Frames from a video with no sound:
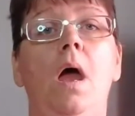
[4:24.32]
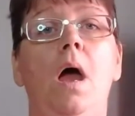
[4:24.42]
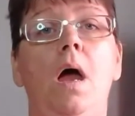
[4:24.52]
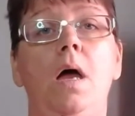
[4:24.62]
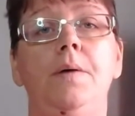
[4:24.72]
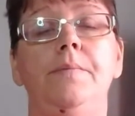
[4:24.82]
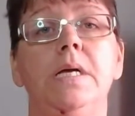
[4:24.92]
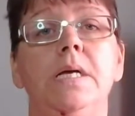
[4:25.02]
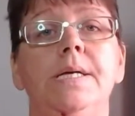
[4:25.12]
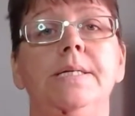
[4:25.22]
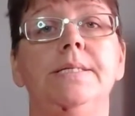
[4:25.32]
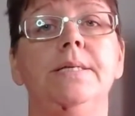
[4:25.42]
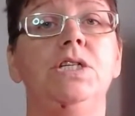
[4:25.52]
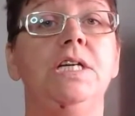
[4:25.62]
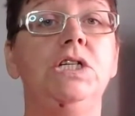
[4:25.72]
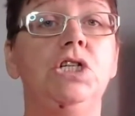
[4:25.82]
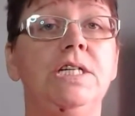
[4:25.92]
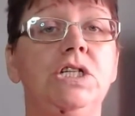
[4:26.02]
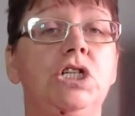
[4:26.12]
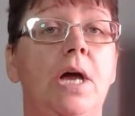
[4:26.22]
So the cheat
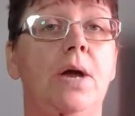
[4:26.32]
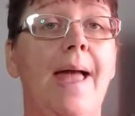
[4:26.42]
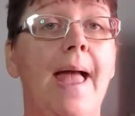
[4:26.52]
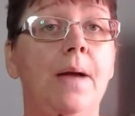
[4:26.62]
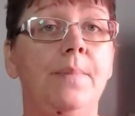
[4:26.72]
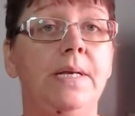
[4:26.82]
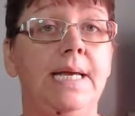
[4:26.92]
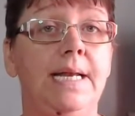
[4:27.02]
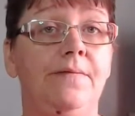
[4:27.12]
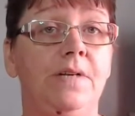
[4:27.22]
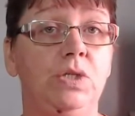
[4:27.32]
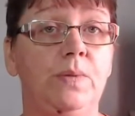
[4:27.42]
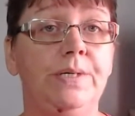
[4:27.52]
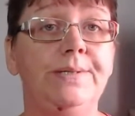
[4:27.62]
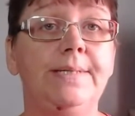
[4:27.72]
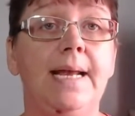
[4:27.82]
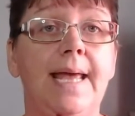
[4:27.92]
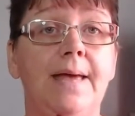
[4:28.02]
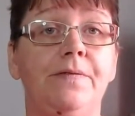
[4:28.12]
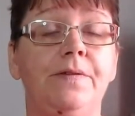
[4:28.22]
sheets show how many 11-inch balloons are
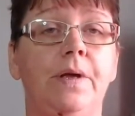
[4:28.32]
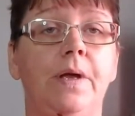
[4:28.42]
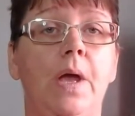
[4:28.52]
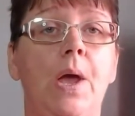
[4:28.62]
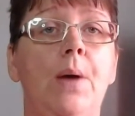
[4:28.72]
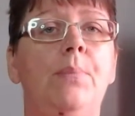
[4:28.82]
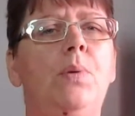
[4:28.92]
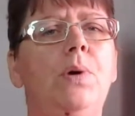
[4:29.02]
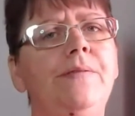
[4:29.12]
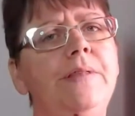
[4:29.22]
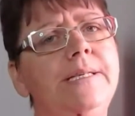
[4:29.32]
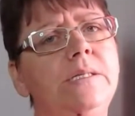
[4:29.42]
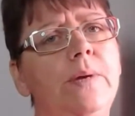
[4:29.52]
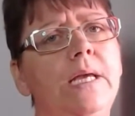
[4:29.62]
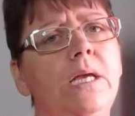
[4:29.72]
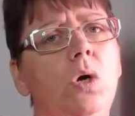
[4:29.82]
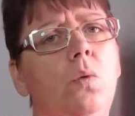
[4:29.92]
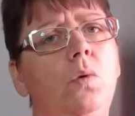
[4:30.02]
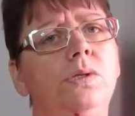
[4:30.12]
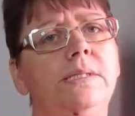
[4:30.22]
left. But what if this week you're
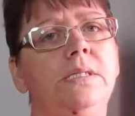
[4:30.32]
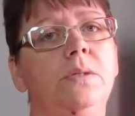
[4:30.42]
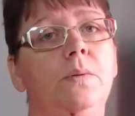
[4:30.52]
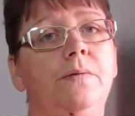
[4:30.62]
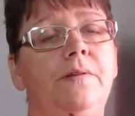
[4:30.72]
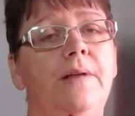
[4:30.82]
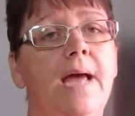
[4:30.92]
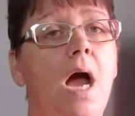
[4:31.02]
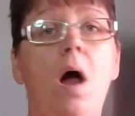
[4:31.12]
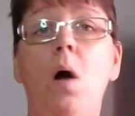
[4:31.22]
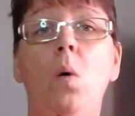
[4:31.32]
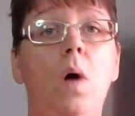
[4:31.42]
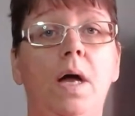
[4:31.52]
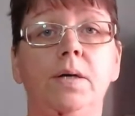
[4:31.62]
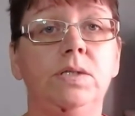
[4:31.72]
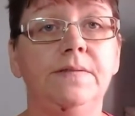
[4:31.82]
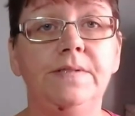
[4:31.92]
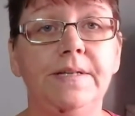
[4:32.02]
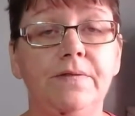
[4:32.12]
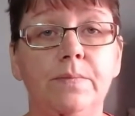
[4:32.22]
wanting to inflate a whole host of
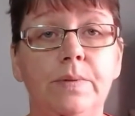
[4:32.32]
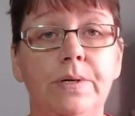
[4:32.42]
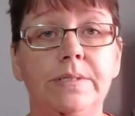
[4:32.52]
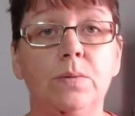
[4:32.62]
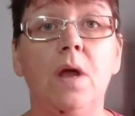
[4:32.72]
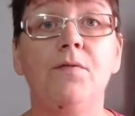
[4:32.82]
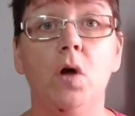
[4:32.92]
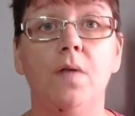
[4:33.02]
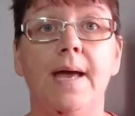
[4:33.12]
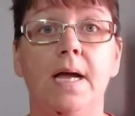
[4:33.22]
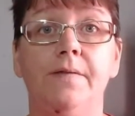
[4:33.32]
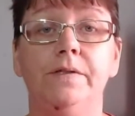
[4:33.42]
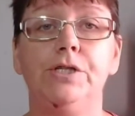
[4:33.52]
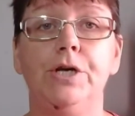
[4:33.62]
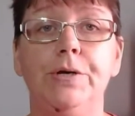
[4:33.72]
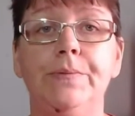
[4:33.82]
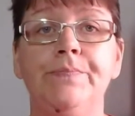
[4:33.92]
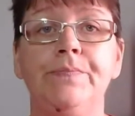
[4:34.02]
different balloons? Well, I've got that covered too.